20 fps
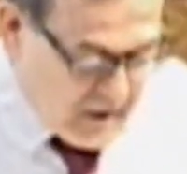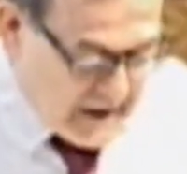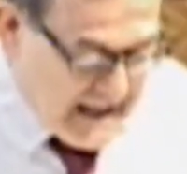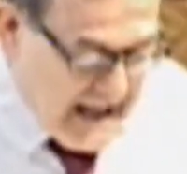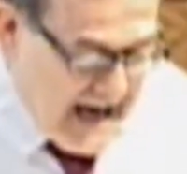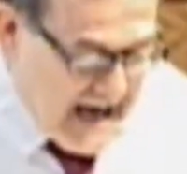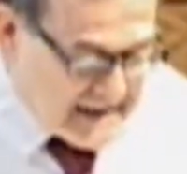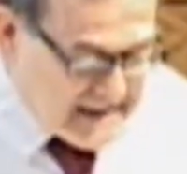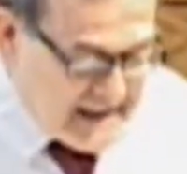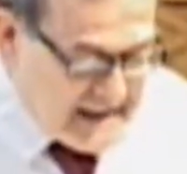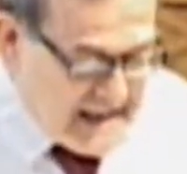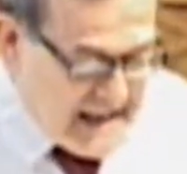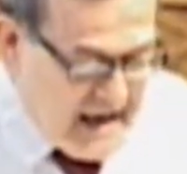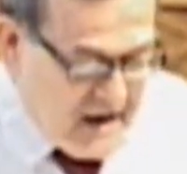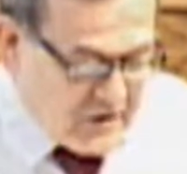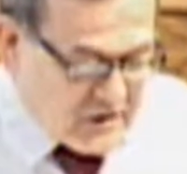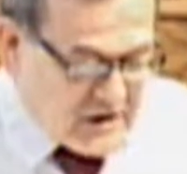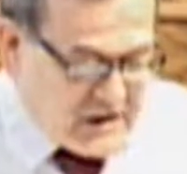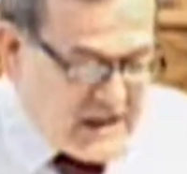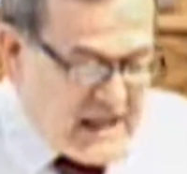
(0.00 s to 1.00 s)
Well,
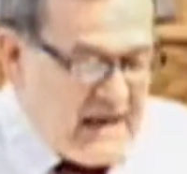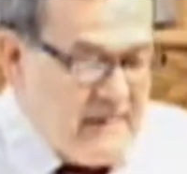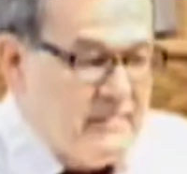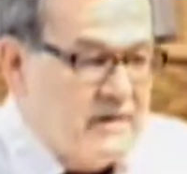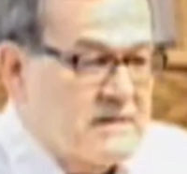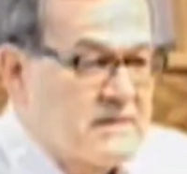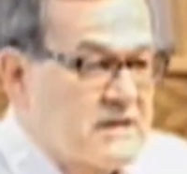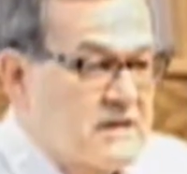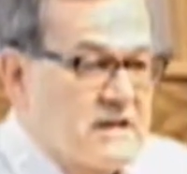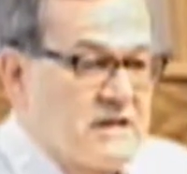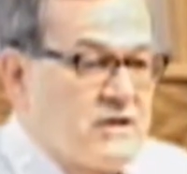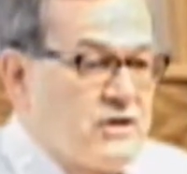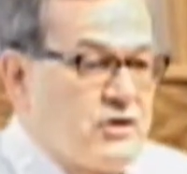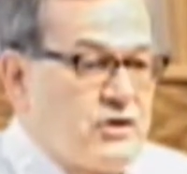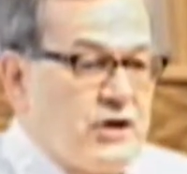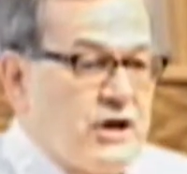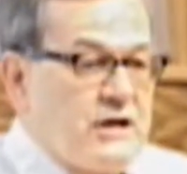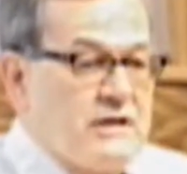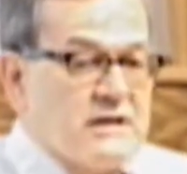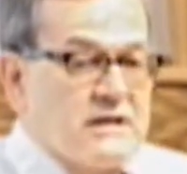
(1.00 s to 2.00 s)
casting out demons
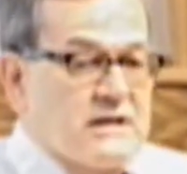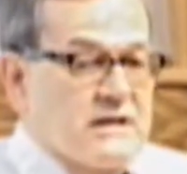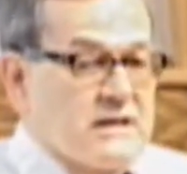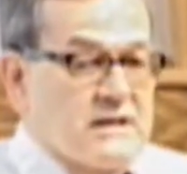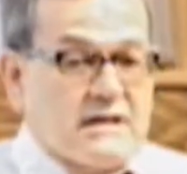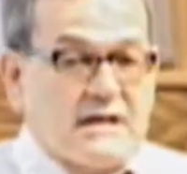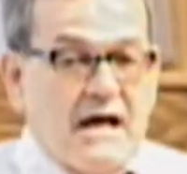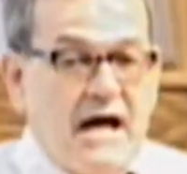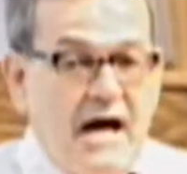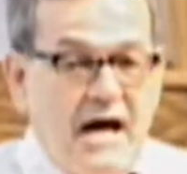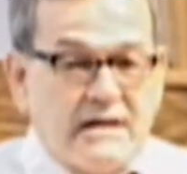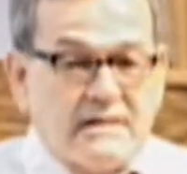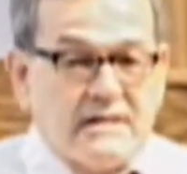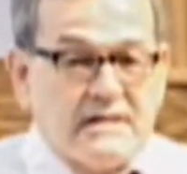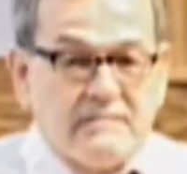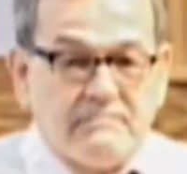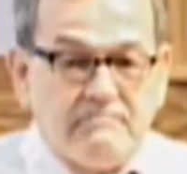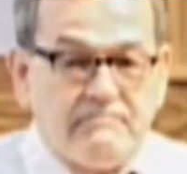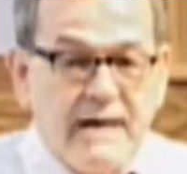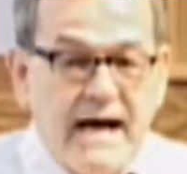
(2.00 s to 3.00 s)
is Jesus'
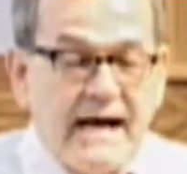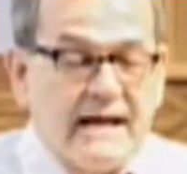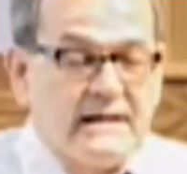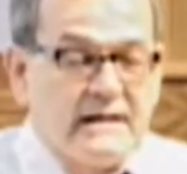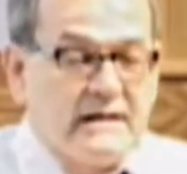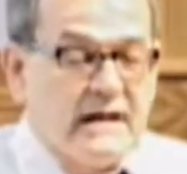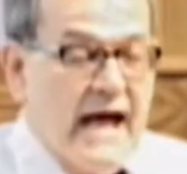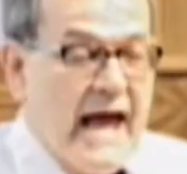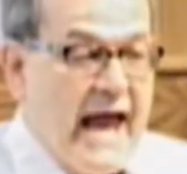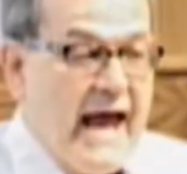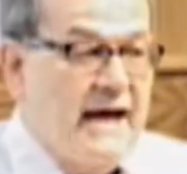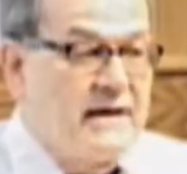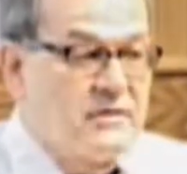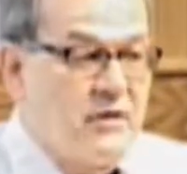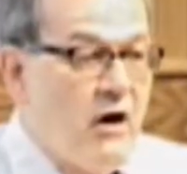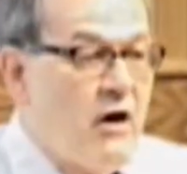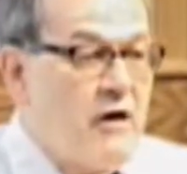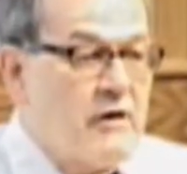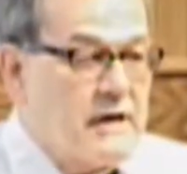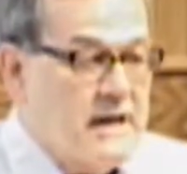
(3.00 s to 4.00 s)
constant battle
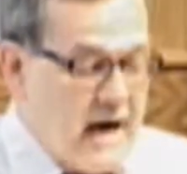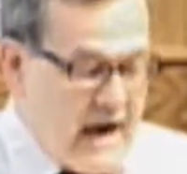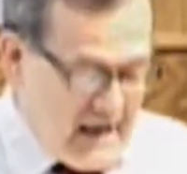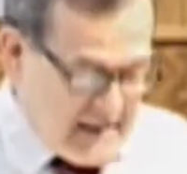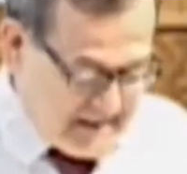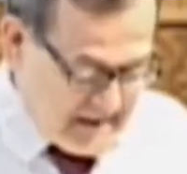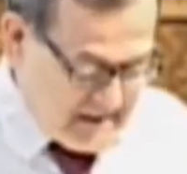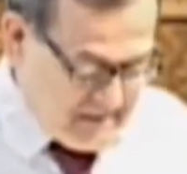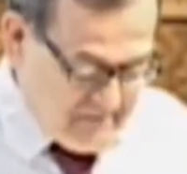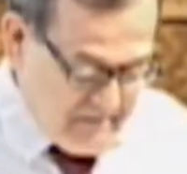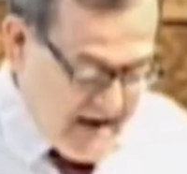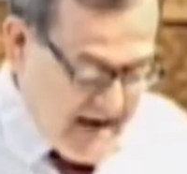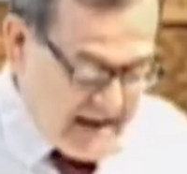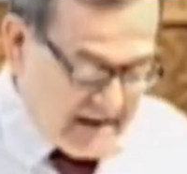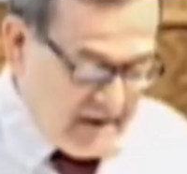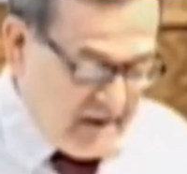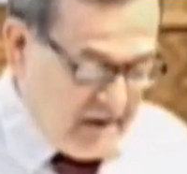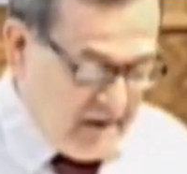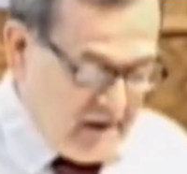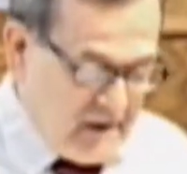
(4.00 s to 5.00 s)
and our constant
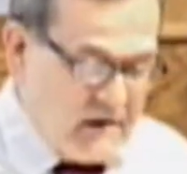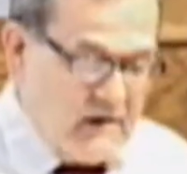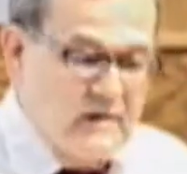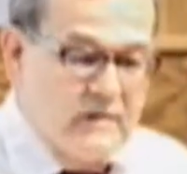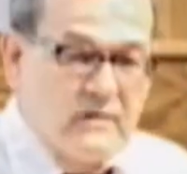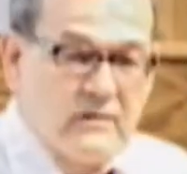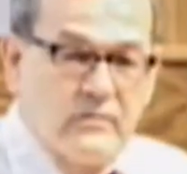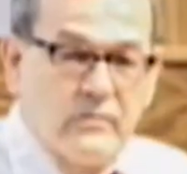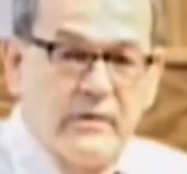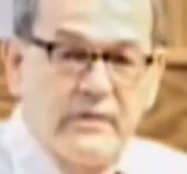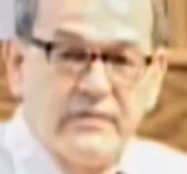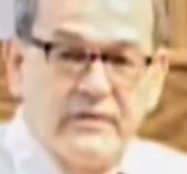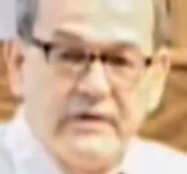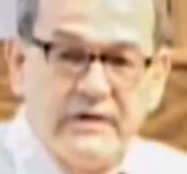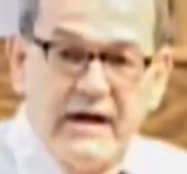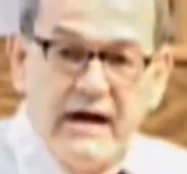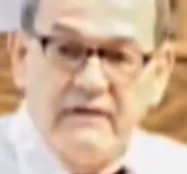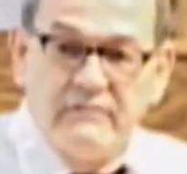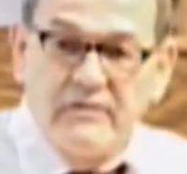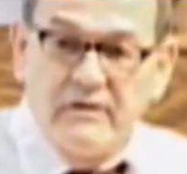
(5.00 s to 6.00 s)
battle
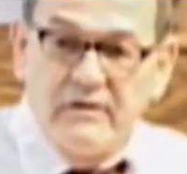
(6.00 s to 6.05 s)
with the